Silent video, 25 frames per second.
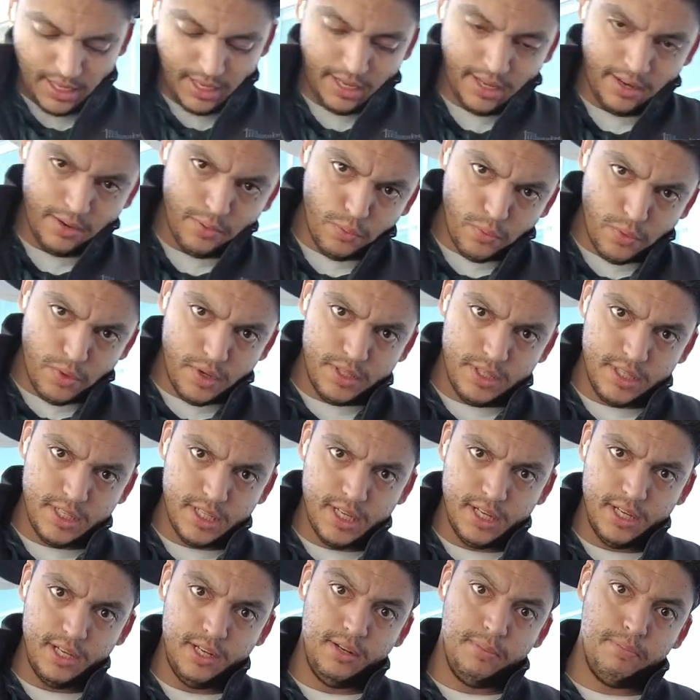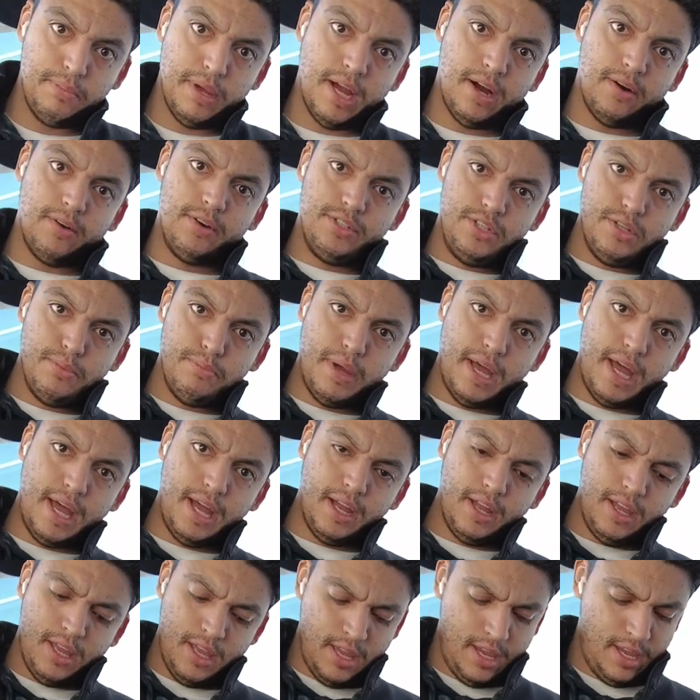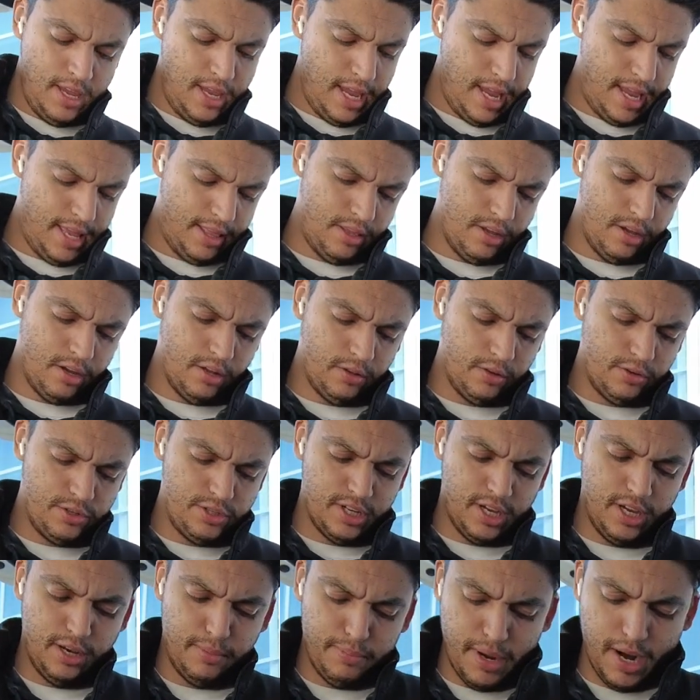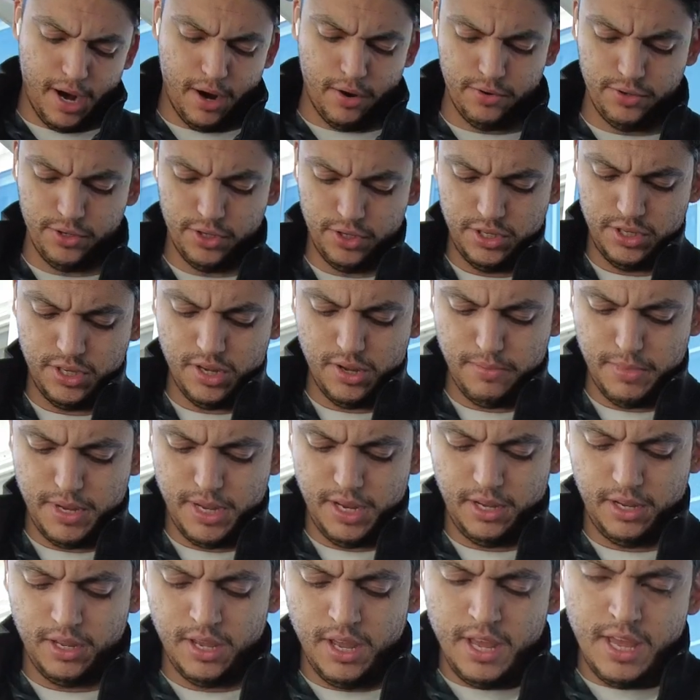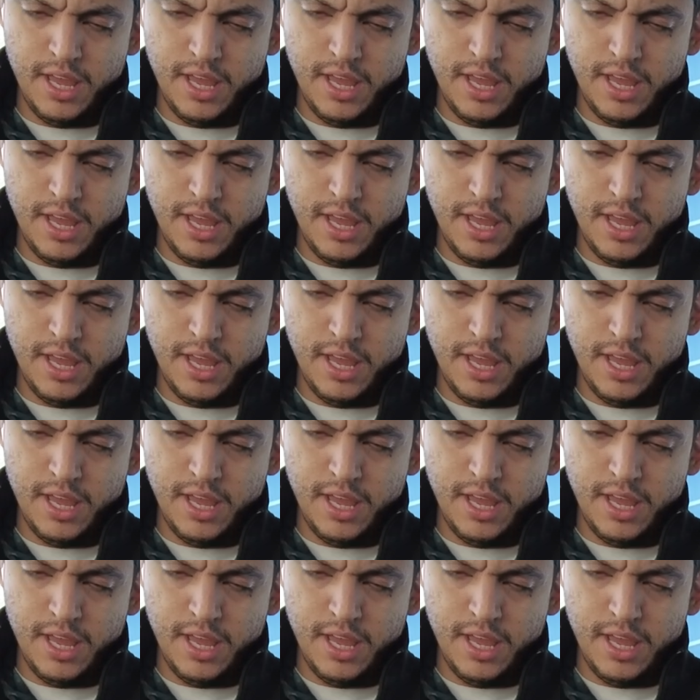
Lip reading: then one side powers the back and the other side powers the stomach,